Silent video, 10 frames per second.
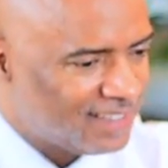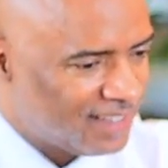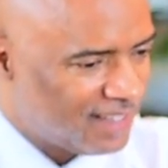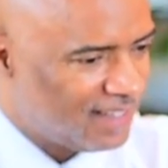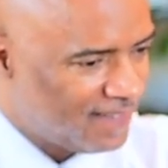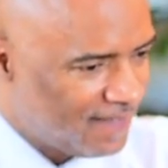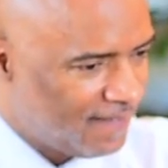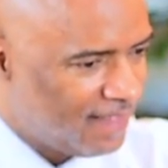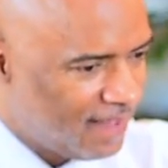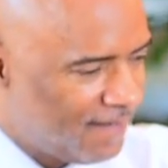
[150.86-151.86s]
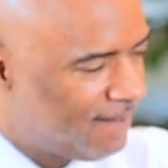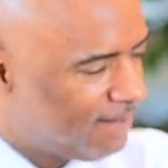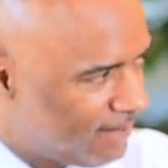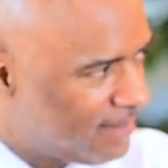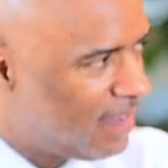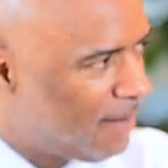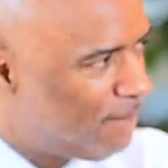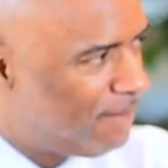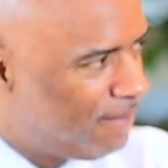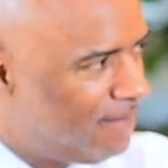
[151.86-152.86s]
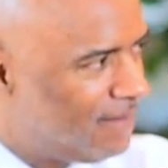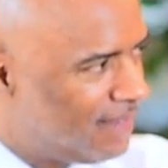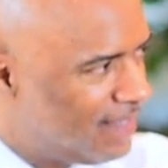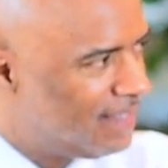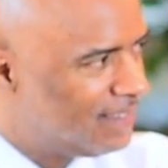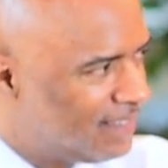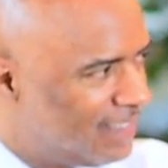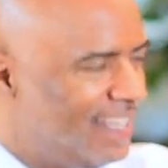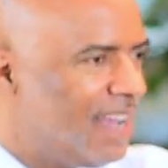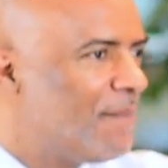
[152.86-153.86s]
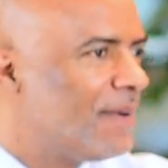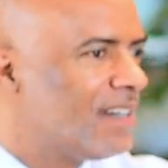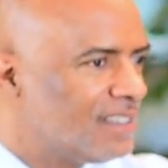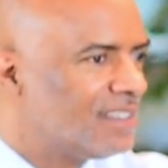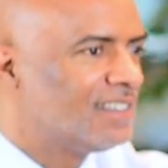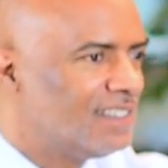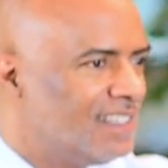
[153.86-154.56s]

I mean, it'll still be focused on something that's not the case.